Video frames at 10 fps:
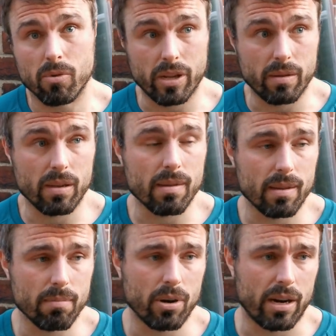money.
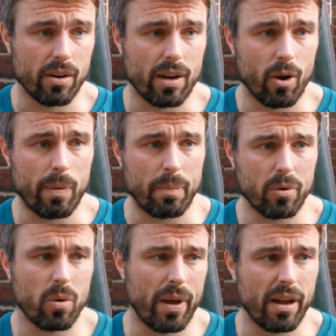I know people
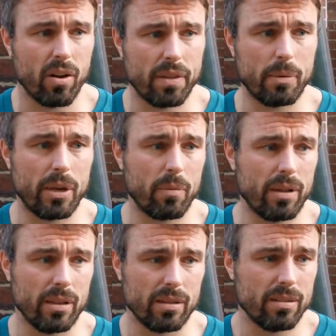go, we haven't got the money.
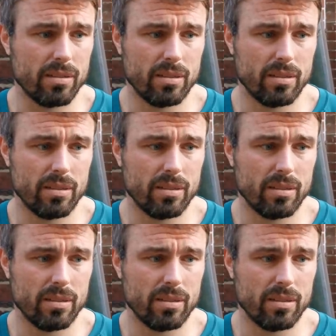Well,